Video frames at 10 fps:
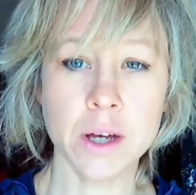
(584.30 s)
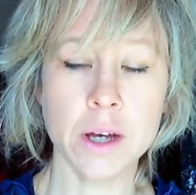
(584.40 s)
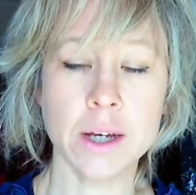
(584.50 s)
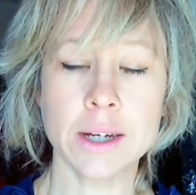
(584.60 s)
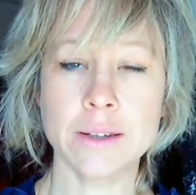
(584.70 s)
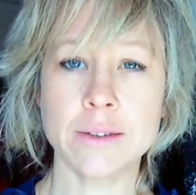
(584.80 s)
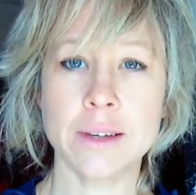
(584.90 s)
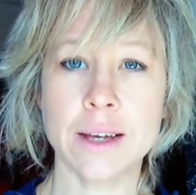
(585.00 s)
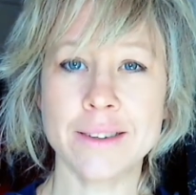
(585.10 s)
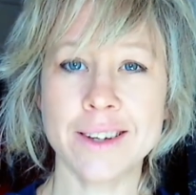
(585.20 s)
It's,
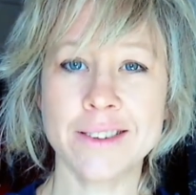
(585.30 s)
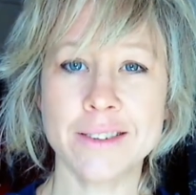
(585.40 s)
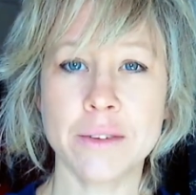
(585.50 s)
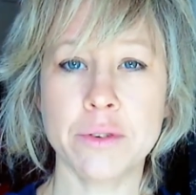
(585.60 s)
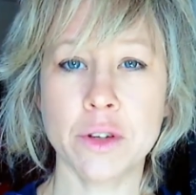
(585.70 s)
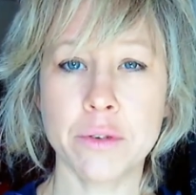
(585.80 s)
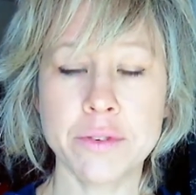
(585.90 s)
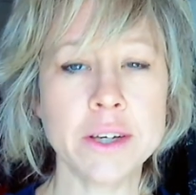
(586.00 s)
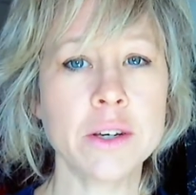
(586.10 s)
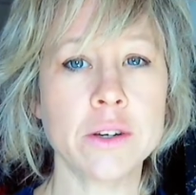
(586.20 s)
as I said, for your
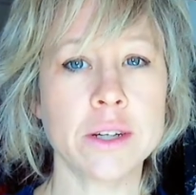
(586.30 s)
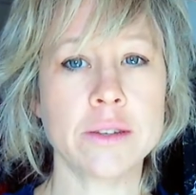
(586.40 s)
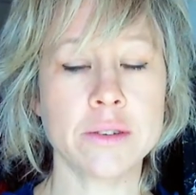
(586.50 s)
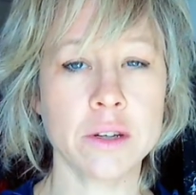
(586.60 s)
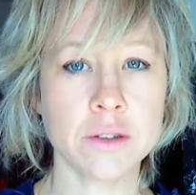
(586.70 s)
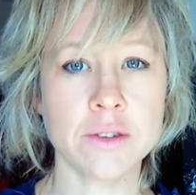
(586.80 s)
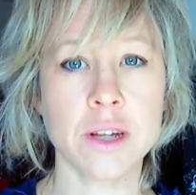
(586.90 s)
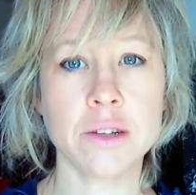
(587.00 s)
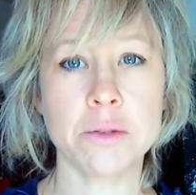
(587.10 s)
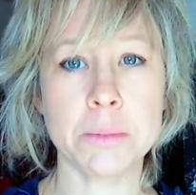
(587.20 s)
finger, it's
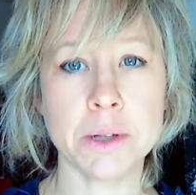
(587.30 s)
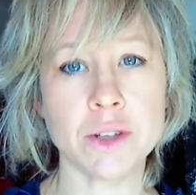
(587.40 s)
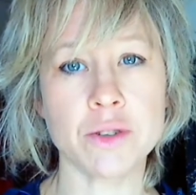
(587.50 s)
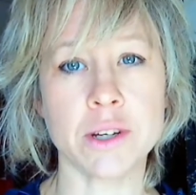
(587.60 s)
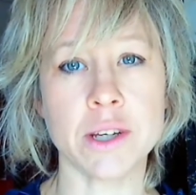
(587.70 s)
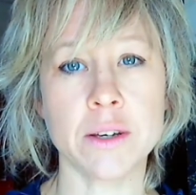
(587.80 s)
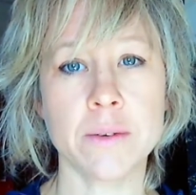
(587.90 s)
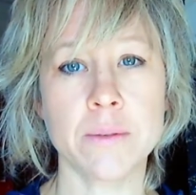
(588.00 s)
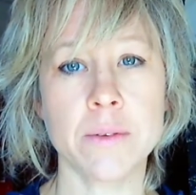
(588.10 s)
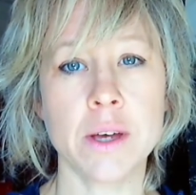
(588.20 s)
constant monitoring.
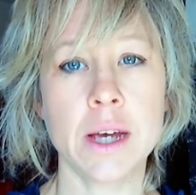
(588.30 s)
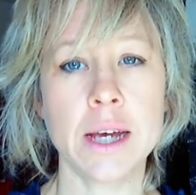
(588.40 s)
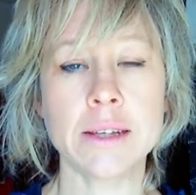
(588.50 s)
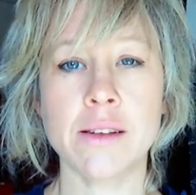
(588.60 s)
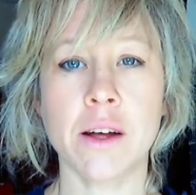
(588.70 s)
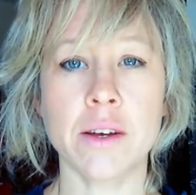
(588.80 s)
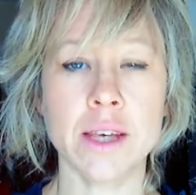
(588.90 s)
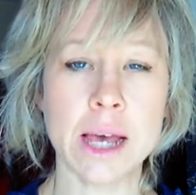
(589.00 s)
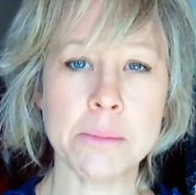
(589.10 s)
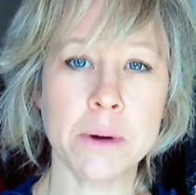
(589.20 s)
It's like,
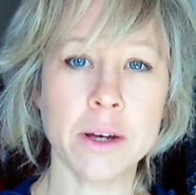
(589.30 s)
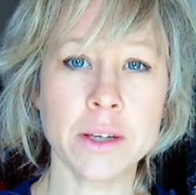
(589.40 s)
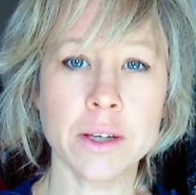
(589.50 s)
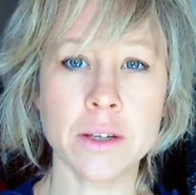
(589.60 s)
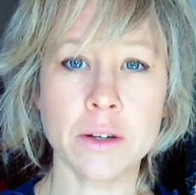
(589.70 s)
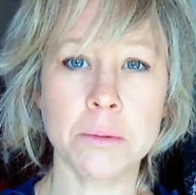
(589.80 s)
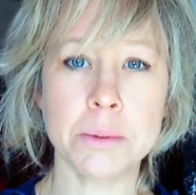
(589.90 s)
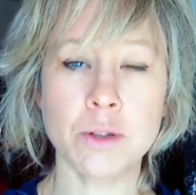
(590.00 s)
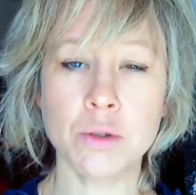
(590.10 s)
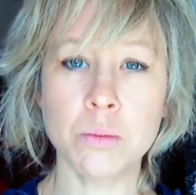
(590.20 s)
am I gonna be
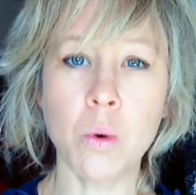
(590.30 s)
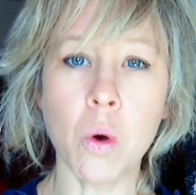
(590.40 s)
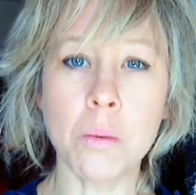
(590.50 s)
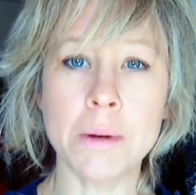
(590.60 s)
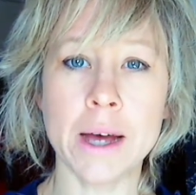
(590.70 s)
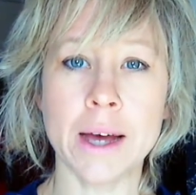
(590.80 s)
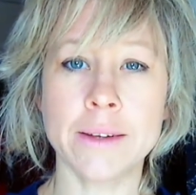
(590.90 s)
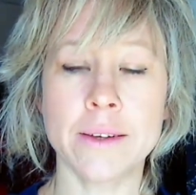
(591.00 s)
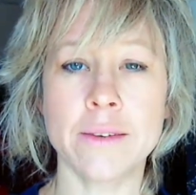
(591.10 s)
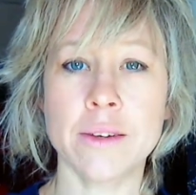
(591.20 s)
too warm and
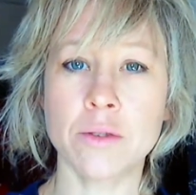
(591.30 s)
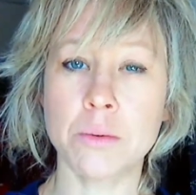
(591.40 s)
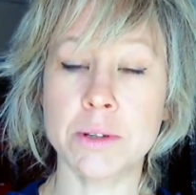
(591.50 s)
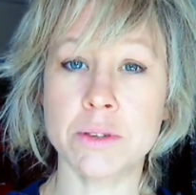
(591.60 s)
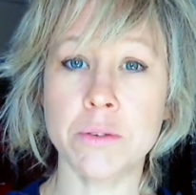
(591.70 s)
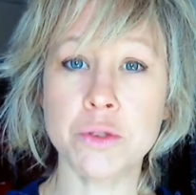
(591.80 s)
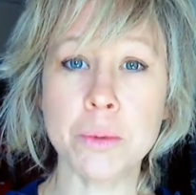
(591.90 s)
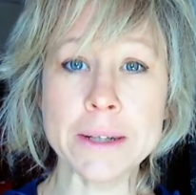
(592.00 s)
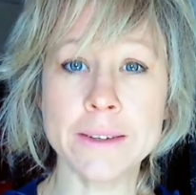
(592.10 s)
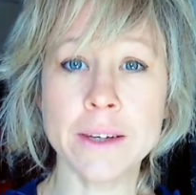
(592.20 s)
there's a risk of
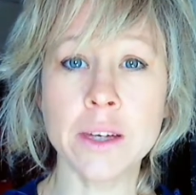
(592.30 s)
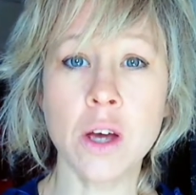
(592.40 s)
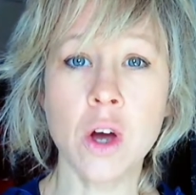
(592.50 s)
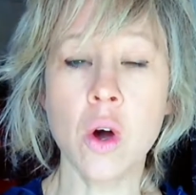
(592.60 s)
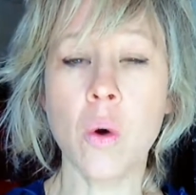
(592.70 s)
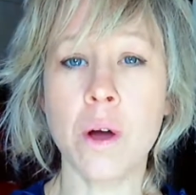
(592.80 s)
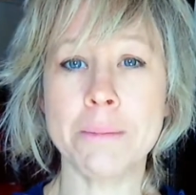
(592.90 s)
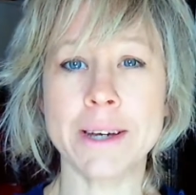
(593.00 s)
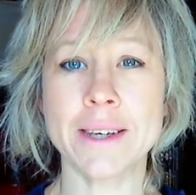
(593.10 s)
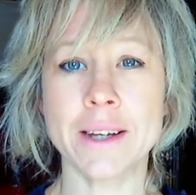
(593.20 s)
sweating, or am I
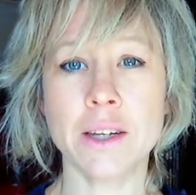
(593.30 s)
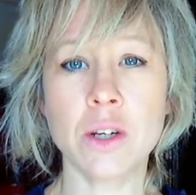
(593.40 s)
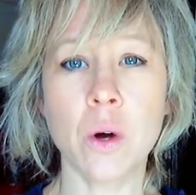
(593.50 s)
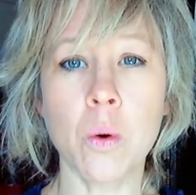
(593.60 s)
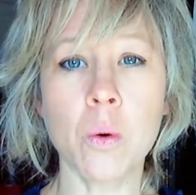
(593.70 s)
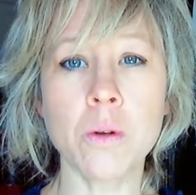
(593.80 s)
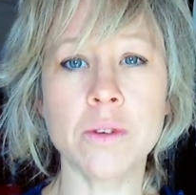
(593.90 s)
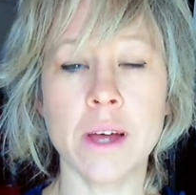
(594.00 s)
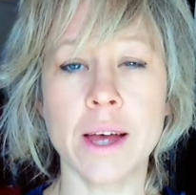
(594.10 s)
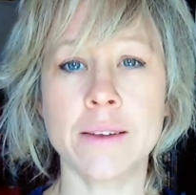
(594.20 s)
getting cold
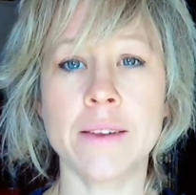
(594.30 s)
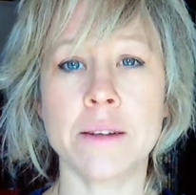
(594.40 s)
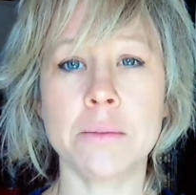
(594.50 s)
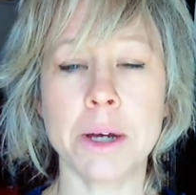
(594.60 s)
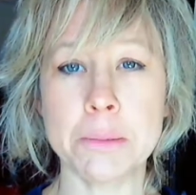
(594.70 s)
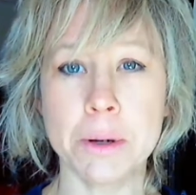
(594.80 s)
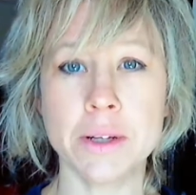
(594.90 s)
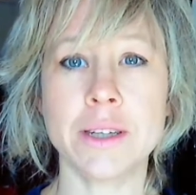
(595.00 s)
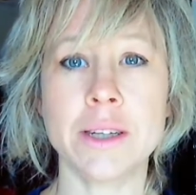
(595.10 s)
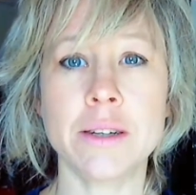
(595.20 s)
and then my body
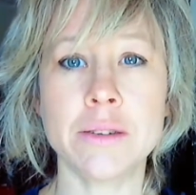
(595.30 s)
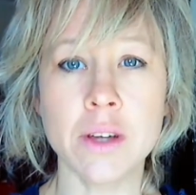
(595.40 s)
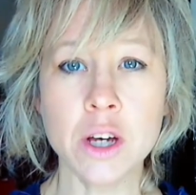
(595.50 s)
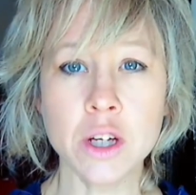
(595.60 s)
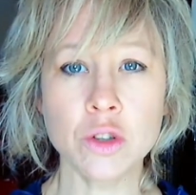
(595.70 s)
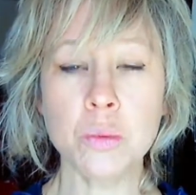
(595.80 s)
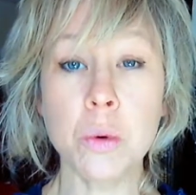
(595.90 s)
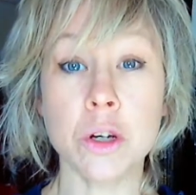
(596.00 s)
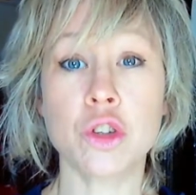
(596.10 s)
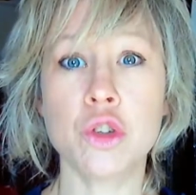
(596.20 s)
needs to
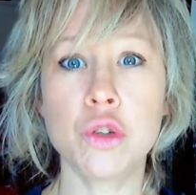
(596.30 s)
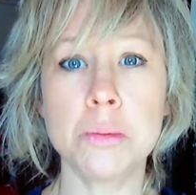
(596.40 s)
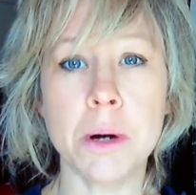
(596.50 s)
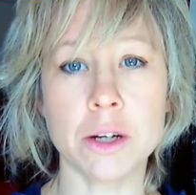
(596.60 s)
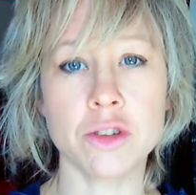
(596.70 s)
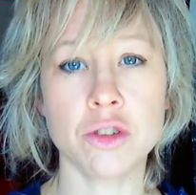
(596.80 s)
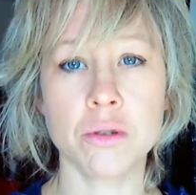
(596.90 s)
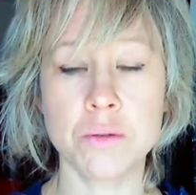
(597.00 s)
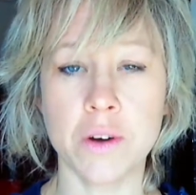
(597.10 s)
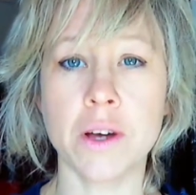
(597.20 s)
work too much to
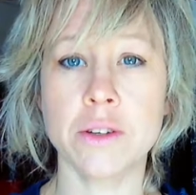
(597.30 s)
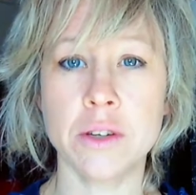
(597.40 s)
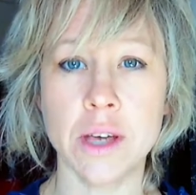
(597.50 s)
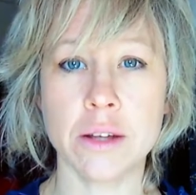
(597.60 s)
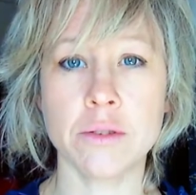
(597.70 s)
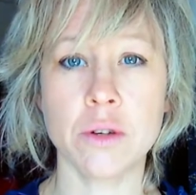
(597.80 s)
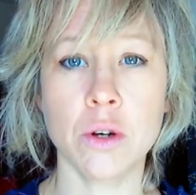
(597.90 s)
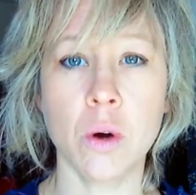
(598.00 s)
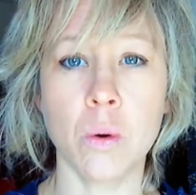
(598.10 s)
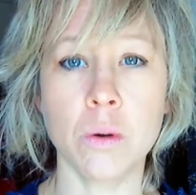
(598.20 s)
fight against the
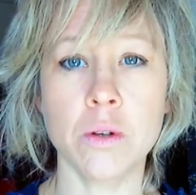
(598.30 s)
cold?